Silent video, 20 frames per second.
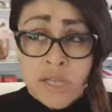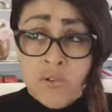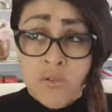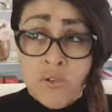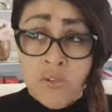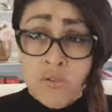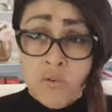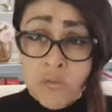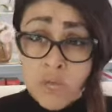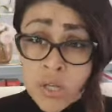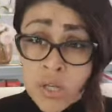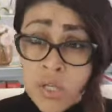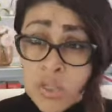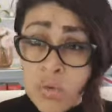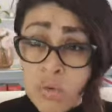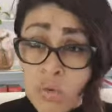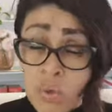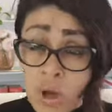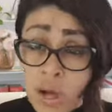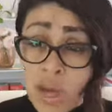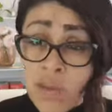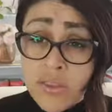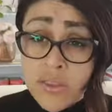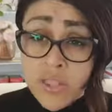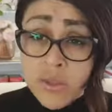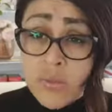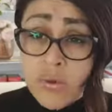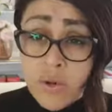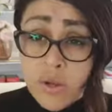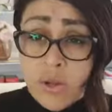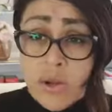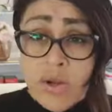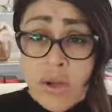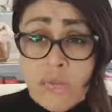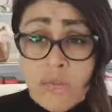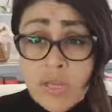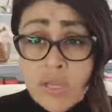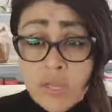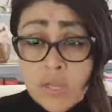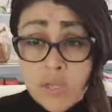There is a reason why this
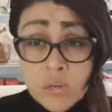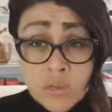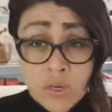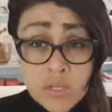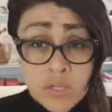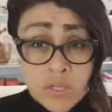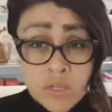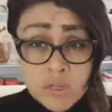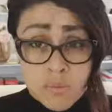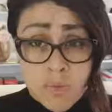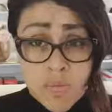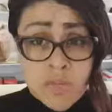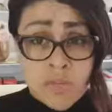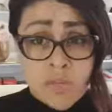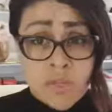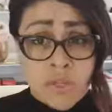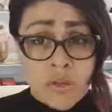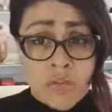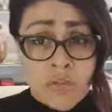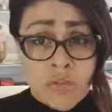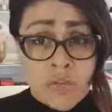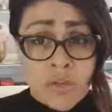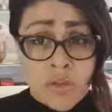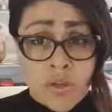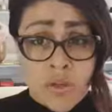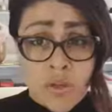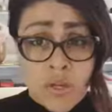program is the most expensive.